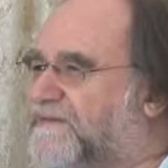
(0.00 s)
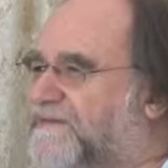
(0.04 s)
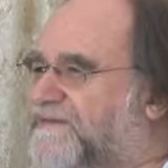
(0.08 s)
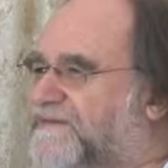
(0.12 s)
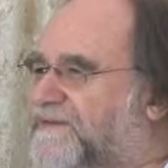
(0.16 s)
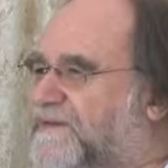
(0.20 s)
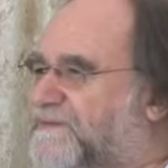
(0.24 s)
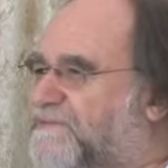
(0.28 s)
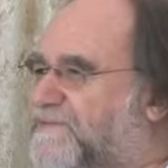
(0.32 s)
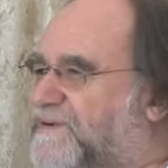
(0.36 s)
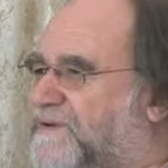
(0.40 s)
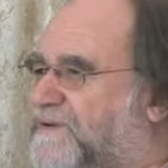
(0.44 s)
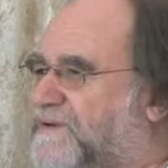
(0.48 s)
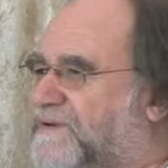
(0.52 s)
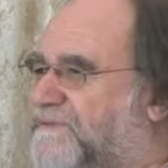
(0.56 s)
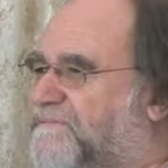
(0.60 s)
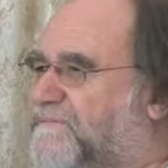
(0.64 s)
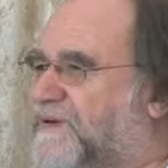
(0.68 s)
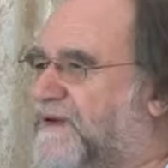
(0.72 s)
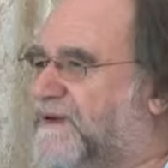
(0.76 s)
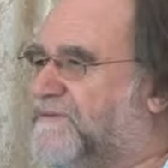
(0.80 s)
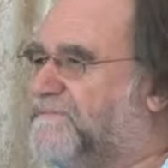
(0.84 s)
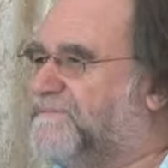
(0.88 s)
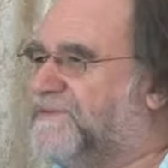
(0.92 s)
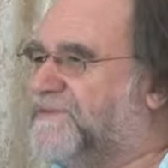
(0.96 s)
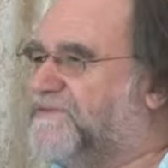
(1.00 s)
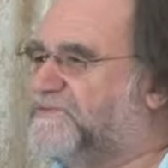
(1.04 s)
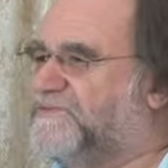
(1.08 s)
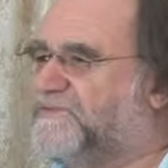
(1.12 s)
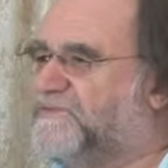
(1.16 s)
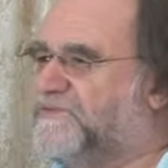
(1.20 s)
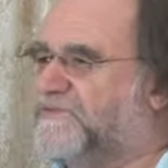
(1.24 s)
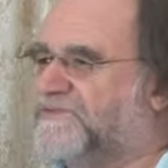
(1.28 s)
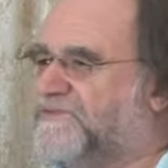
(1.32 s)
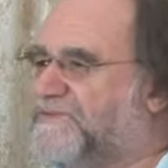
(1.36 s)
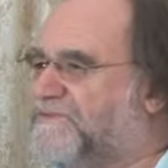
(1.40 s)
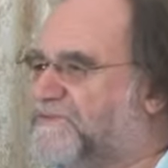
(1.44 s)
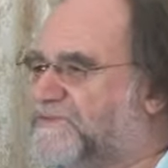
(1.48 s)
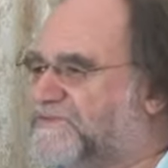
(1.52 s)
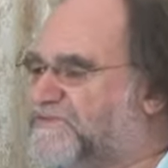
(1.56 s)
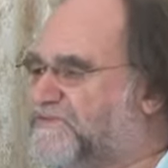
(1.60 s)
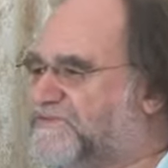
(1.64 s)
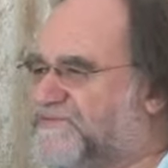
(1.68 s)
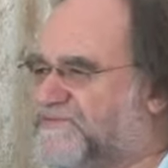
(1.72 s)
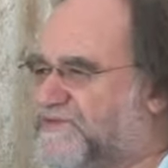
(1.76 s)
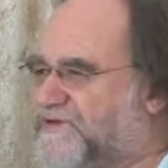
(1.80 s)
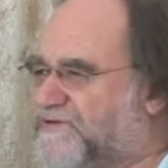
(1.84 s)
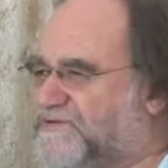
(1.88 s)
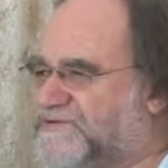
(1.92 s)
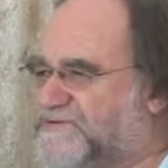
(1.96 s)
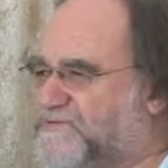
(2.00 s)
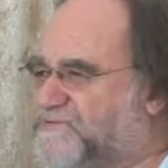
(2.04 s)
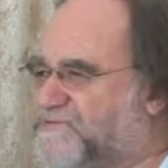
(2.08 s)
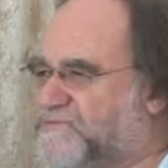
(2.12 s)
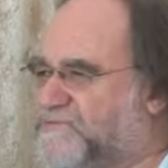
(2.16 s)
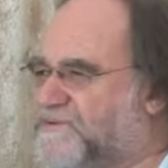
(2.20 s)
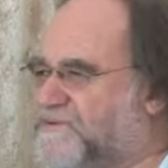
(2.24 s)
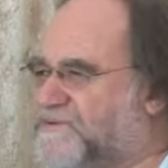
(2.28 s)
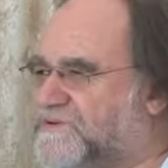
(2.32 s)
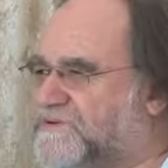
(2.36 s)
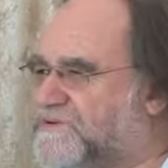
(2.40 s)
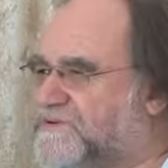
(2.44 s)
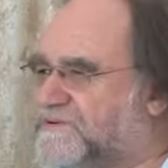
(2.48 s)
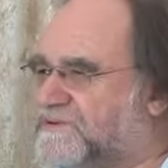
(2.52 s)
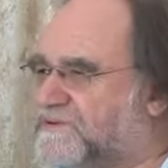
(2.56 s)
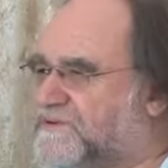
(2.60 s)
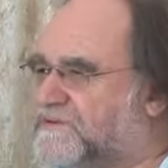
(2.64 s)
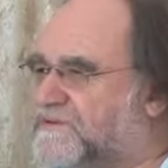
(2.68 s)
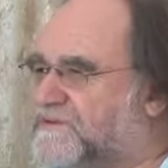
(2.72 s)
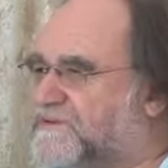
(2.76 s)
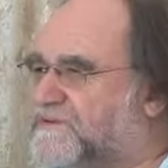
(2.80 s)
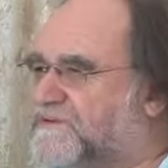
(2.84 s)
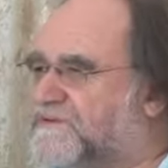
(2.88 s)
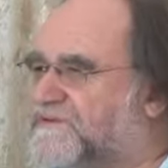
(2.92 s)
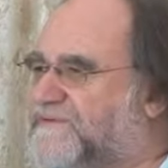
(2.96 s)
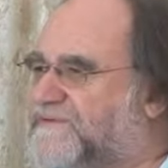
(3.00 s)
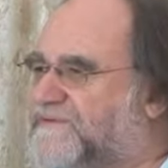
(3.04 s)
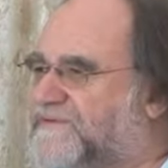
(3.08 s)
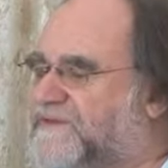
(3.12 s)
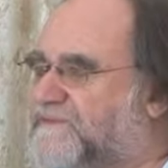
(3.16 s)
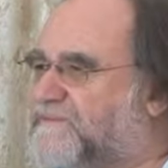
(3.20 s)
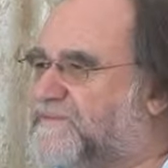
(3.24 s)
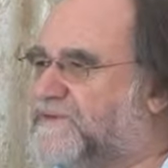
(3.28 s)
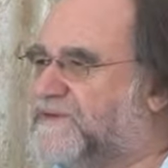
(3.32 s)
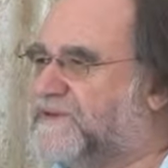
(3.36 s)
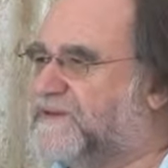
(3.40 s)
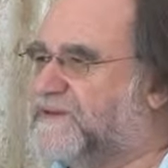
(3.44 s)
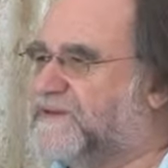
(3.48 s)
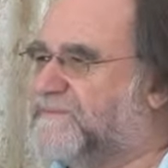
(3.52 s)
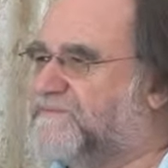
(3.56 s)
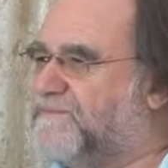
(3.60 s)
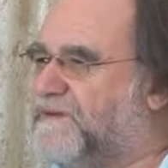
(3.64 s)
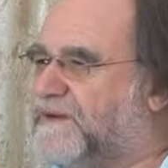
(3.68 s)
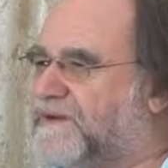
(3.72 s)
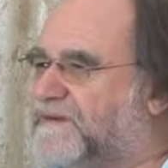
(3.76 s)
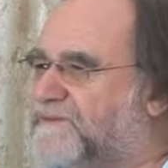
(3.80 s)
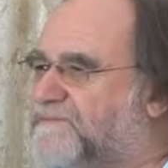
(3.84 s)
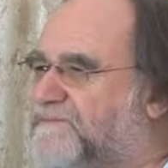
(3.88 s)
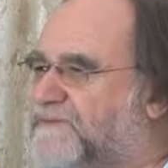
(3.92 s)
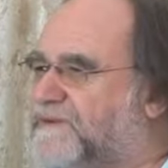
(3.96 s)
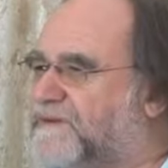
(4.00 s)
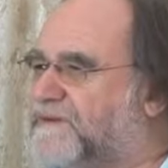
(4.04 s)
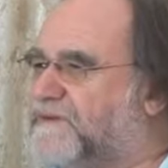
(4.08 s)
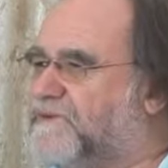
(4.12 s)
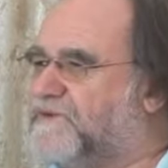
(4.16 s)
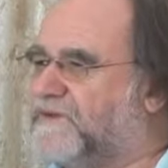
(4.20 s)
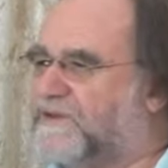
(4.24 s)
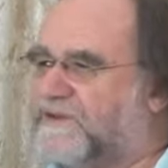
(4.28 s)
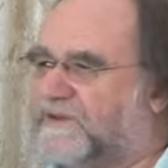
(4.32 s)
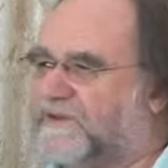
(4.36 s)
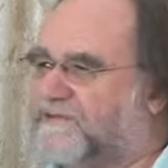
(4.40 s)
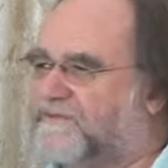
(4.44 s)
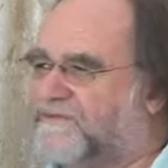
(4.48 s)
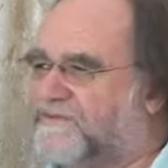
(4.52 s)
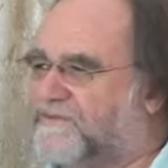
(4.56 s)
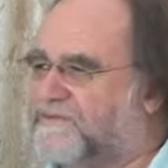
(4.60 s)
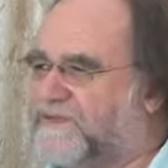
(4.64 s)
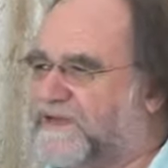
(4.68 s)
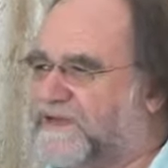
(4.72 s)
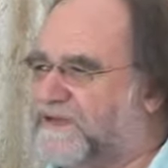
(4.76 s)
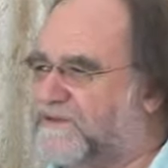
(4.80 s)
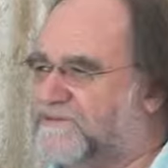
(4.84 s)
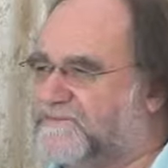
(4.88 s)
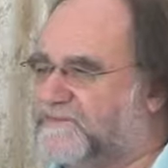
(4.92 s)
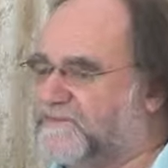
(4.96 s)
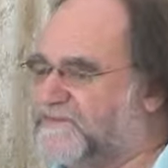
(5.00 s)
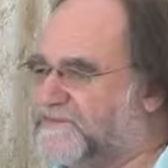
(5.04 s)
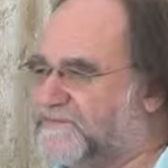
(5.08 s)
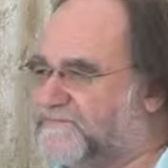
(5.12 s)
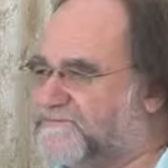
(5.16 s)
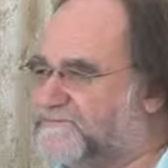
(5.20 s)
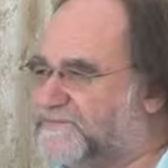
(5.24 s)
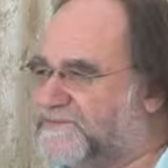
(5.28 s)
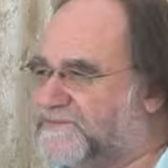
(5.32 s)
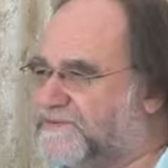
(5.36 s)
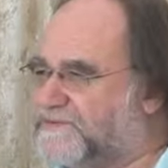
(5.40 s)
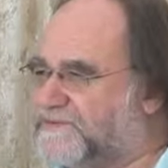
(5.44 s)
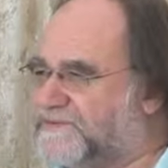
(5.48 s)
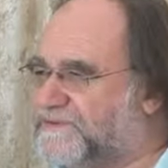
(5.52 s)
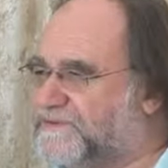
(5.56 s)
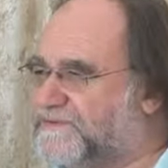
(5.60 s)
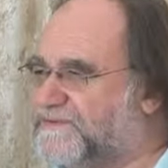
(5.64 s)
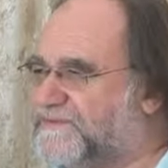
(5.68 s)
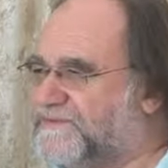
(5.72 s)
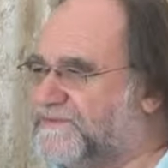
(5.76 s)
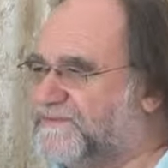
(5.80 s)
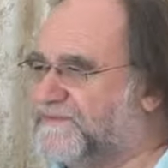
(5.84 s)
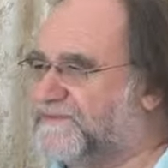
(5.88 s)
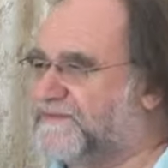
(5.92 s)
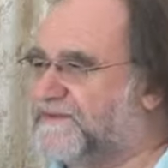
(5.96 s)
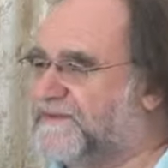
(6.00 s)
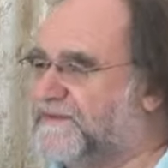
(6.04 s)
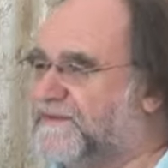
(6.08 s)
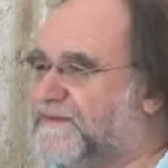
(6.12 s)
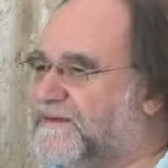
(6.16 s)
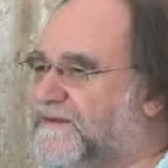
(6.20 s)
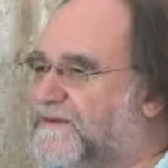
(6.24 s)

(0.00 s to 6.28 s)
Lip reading: Somebody might be doing some construction work. Somebody might be looking after the animals and birds.